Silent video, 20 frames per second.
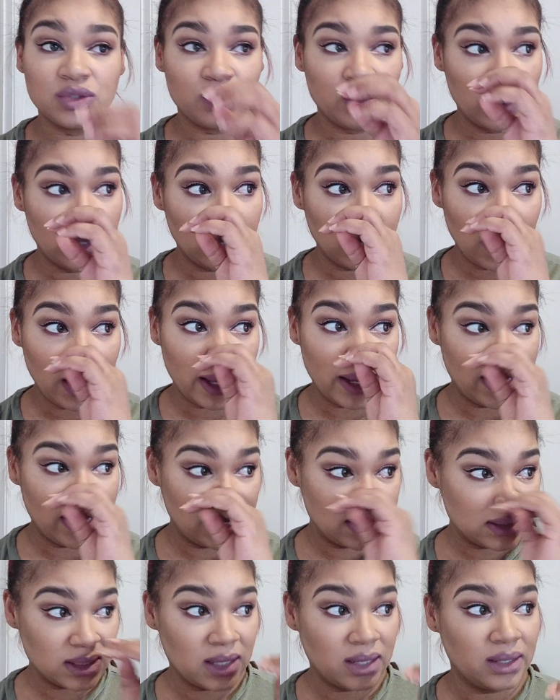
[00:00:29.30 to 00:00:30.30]
as well
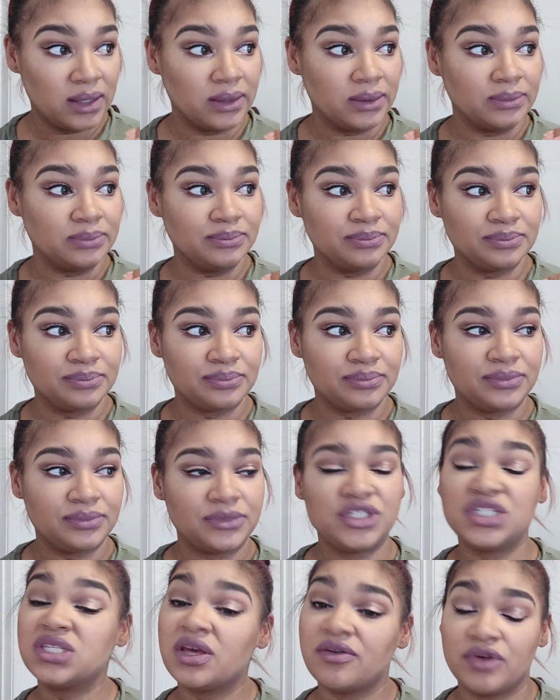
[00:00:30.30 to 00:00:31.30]
as um,
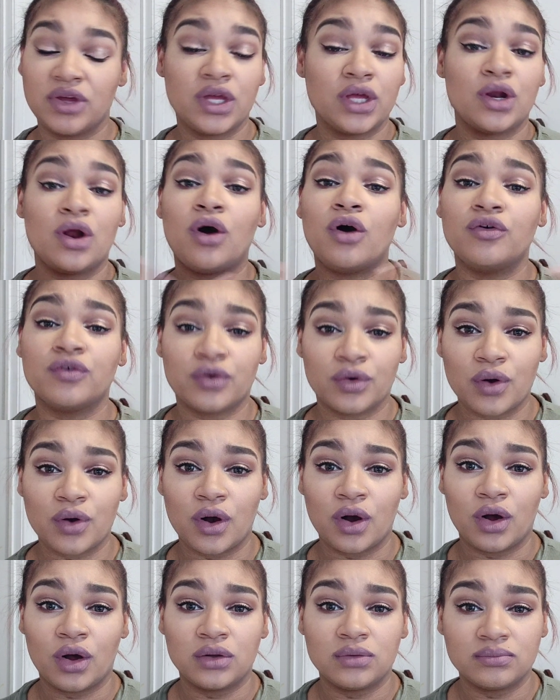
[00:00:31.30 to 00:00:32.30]
just giving an
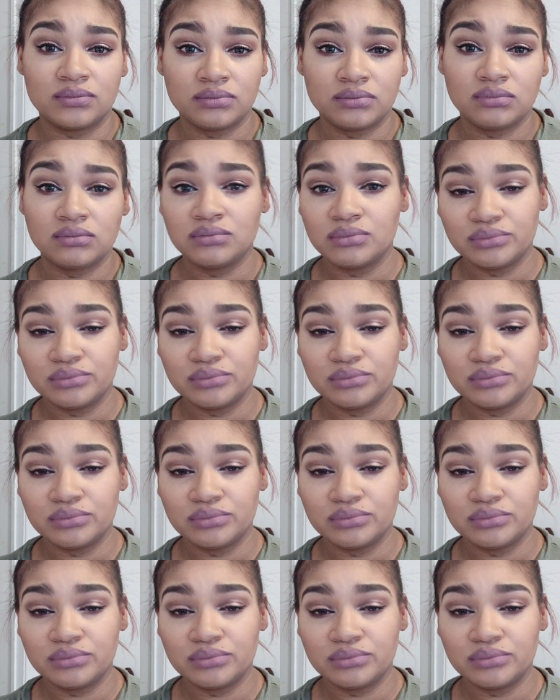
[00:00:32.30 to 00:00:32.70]
overall,